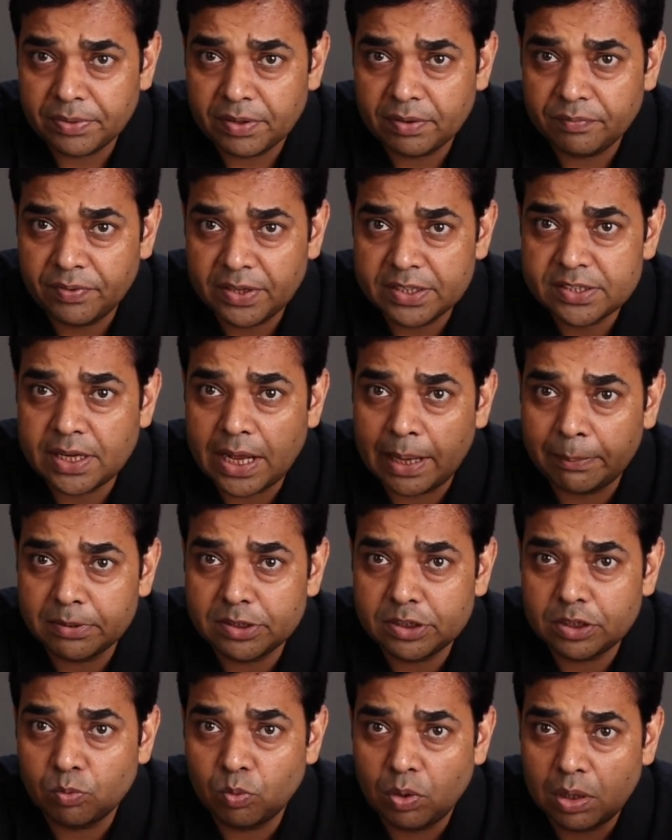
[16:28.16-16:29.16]
fixed
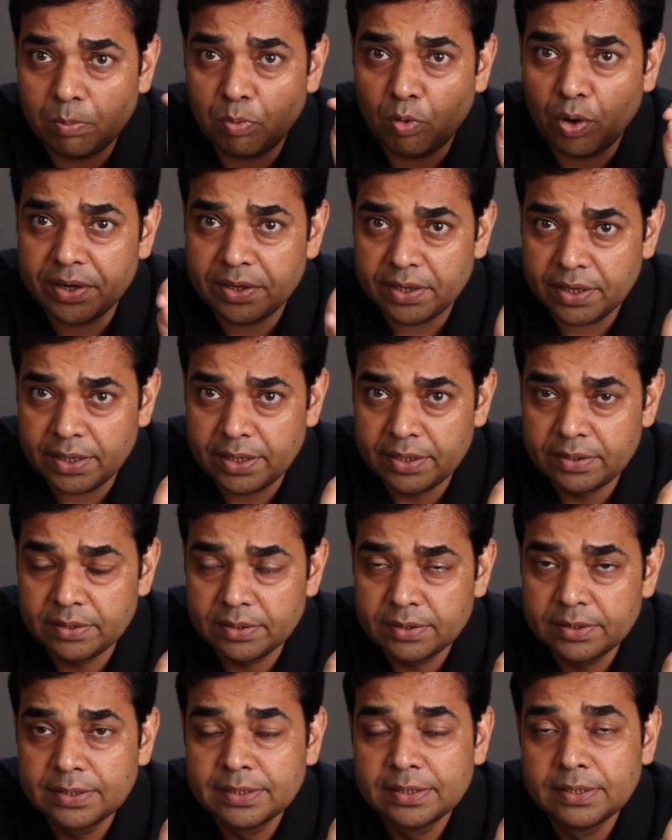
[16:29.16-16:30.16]
aperture 1.8,
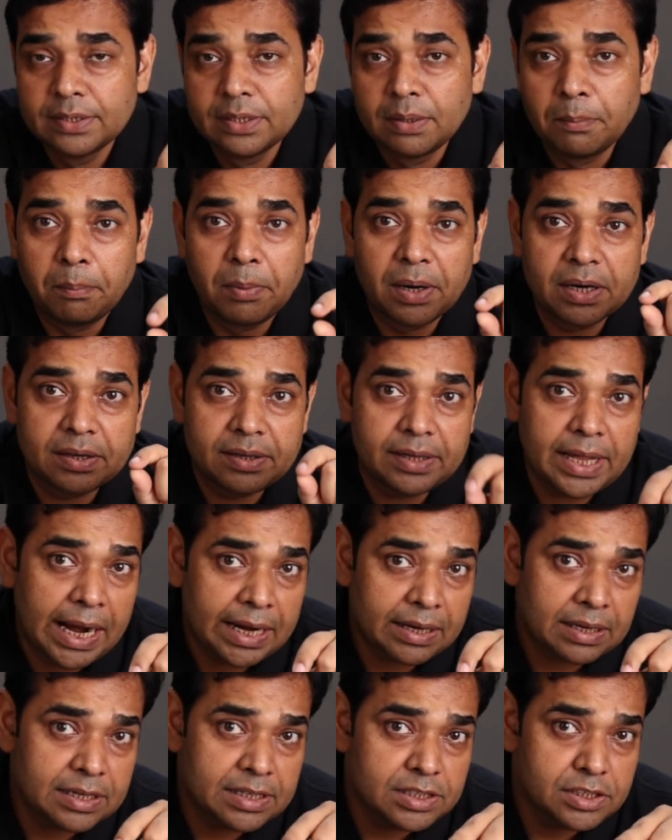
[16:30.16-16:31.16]
but
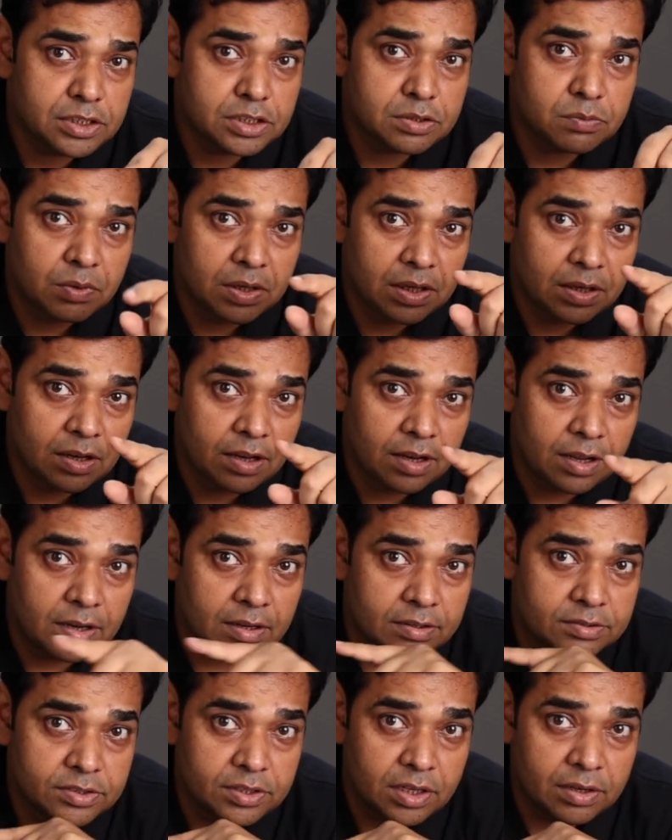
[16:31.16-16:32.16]
that lens will
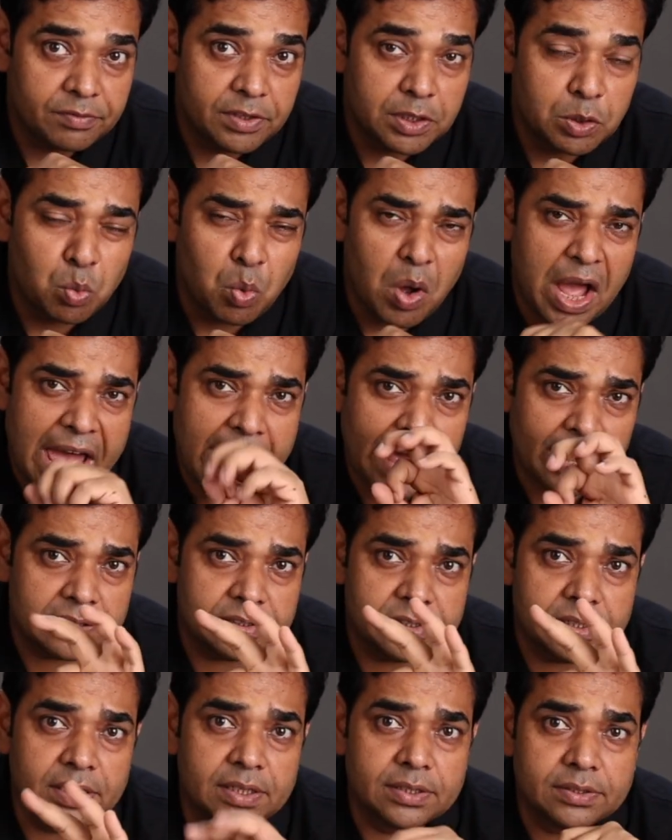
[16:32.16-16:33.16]
serve you
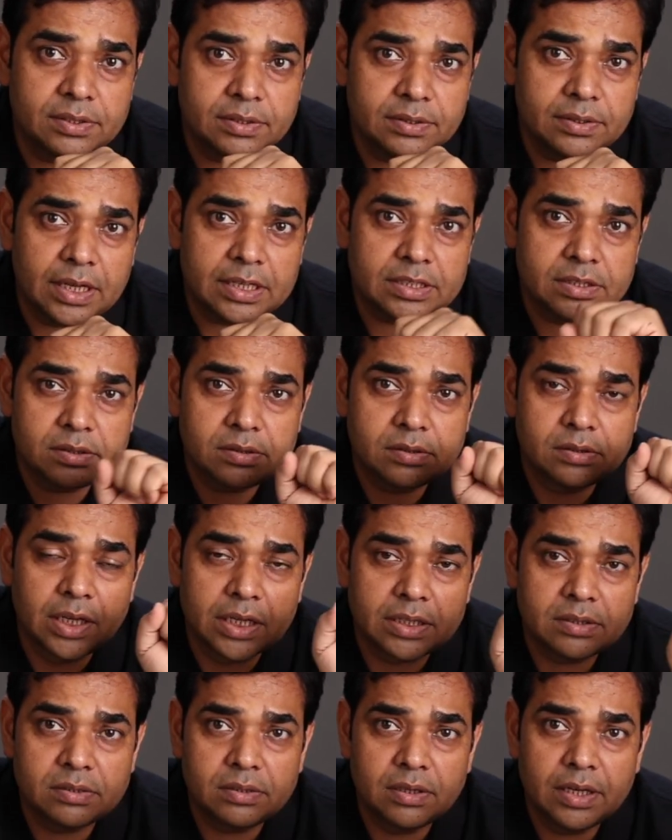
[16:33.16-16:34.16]
excellent.
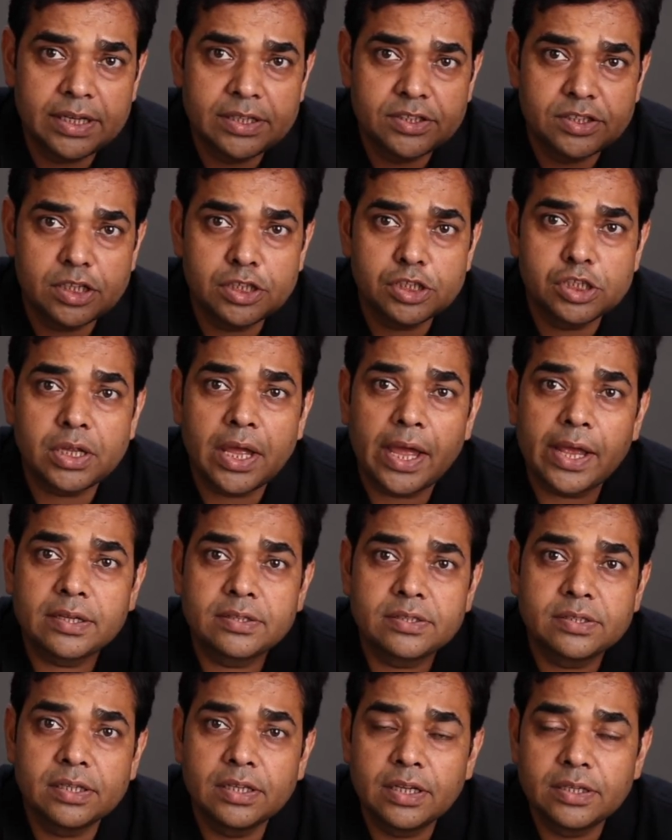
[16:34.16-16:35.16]
That lens is
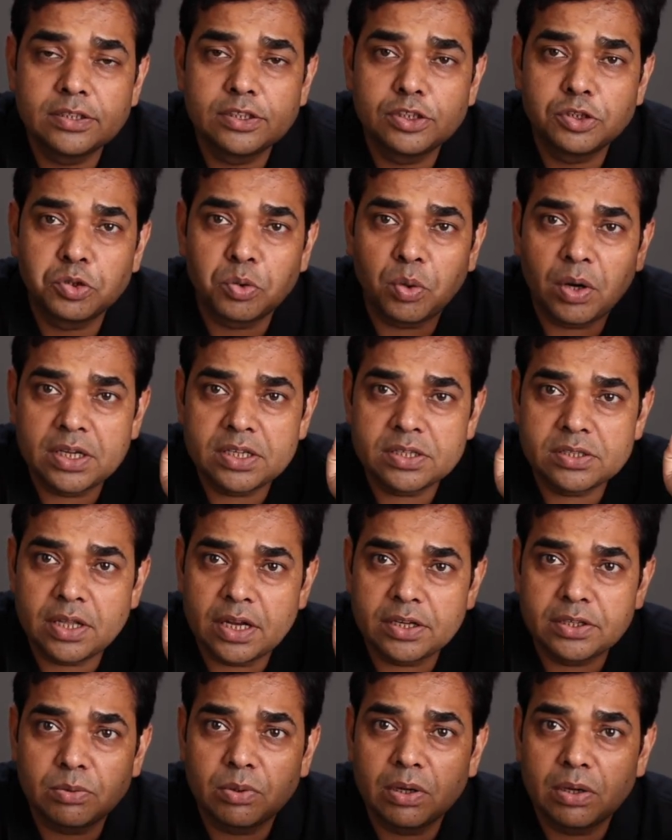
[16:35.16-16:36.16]
excellent choice
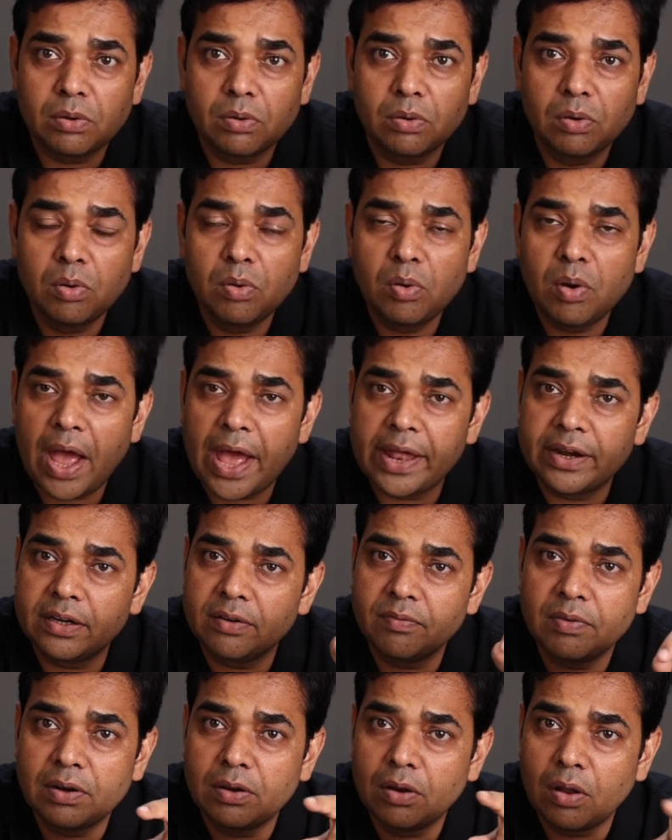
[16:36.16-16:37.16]
that you can go, and
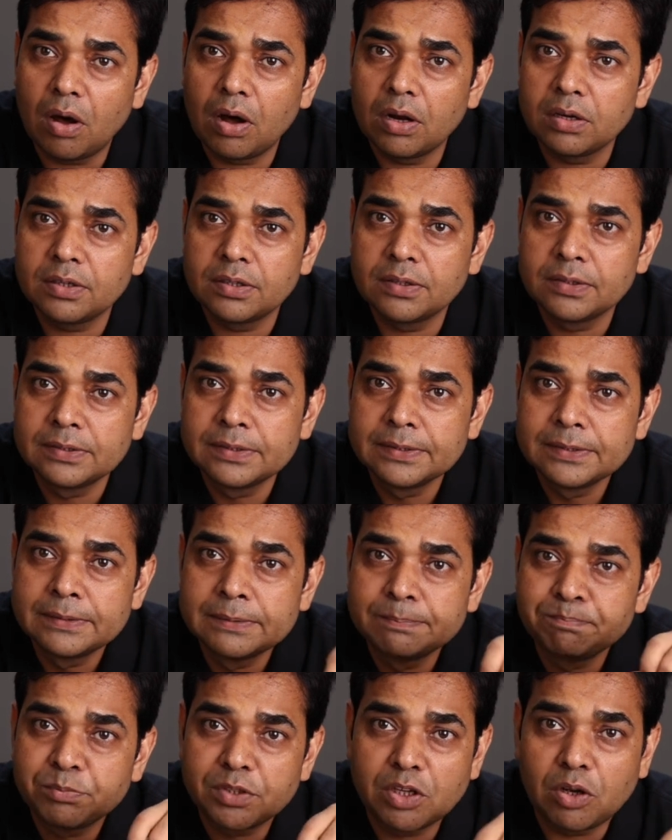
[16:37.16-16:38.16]
it will not
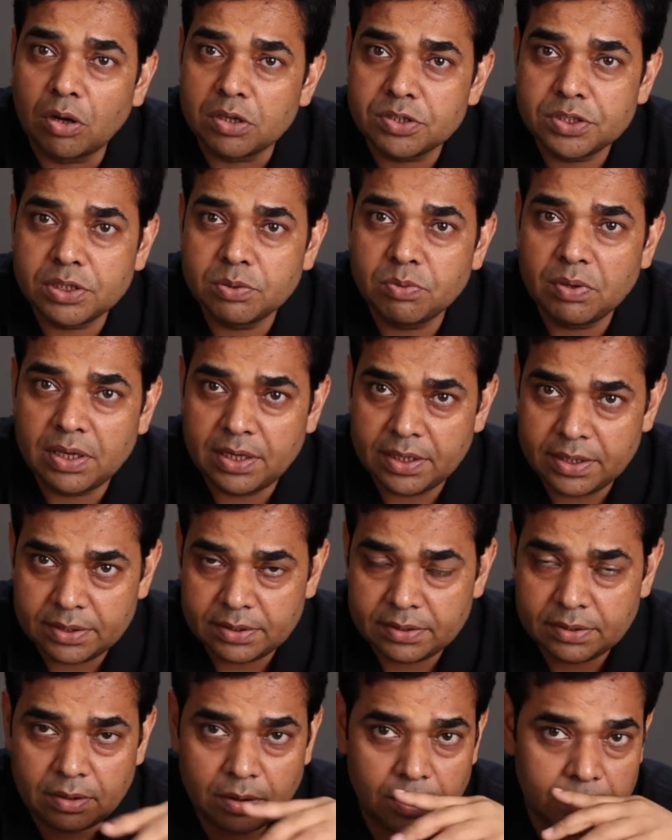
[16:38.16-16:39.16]
cost you a
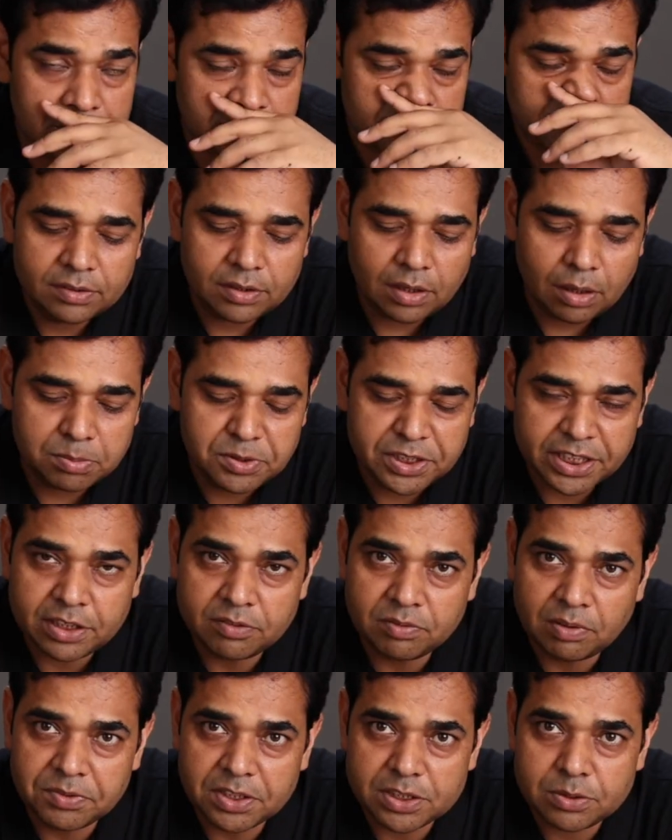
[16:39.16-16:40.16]
lot. The
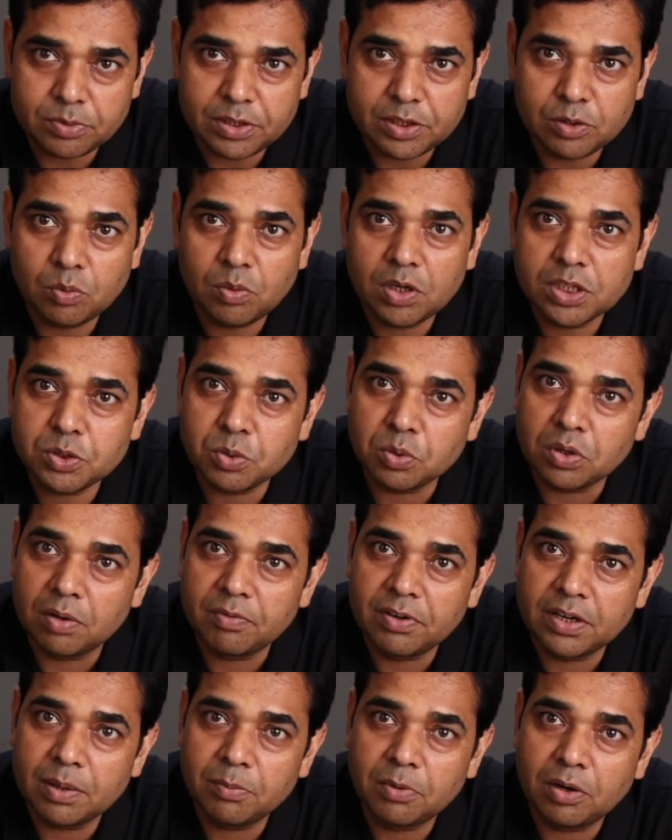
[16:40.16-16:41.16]
objective of this video was to
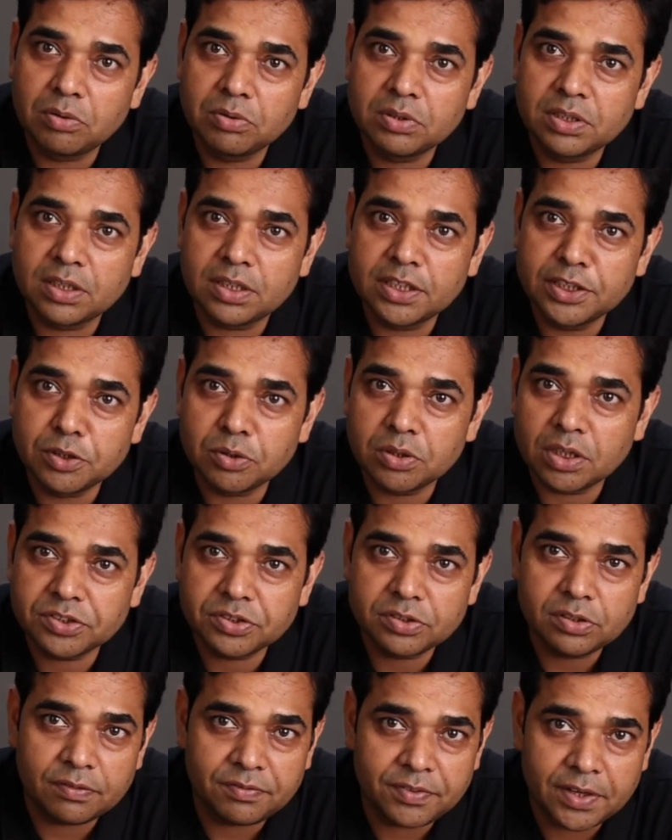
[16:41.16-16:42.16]
cover about the
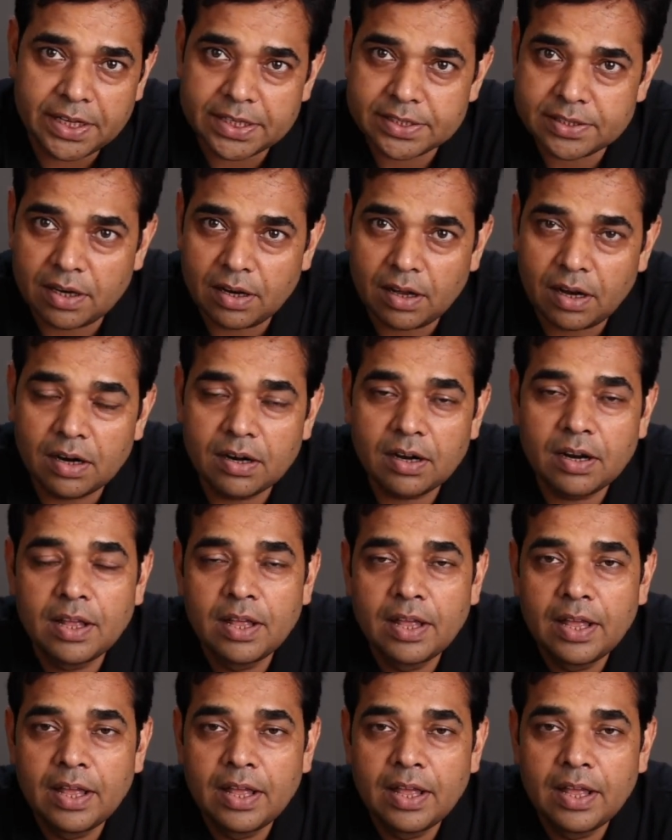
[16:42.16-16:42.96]
introduction of DSLR